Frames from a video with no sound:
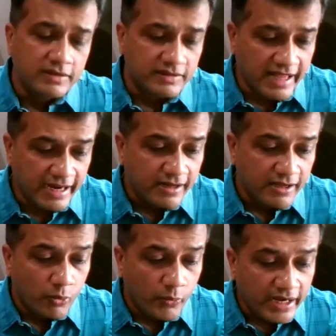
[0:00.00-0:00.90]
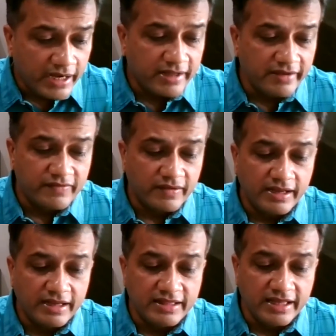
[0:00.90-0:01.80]
that when it is
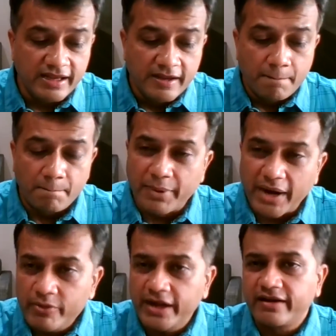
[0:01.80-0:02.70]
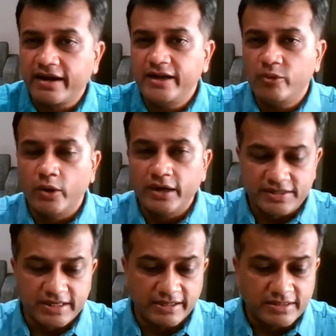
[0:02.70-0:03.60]
the private right
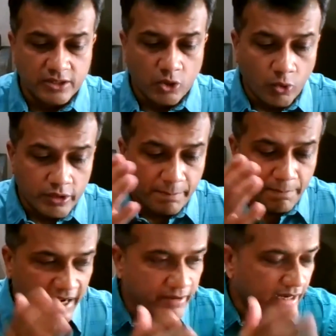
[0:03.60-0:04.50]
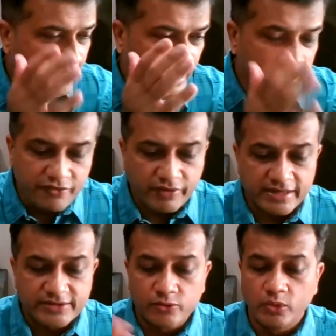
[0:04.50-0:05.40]
versus, or the private
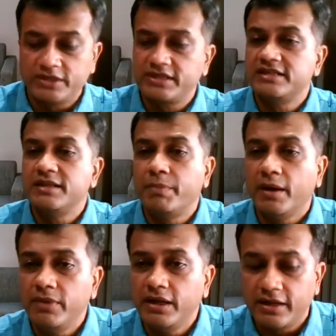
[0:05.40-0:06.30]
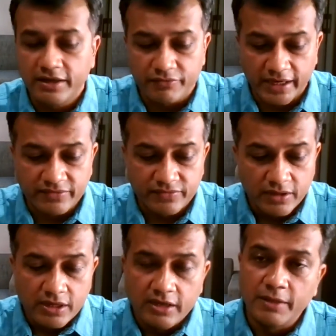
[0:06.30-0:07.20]
interest versus the
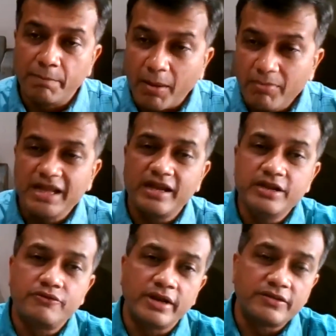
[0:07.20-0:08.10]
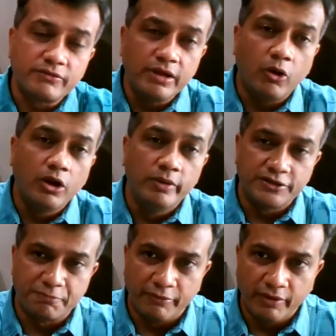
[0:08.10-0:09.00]
public interest will
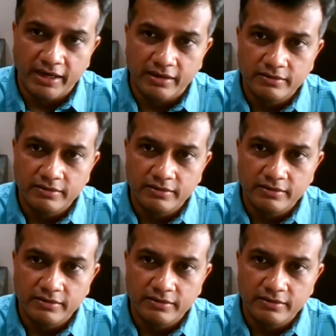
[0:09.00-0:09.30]
always prevail,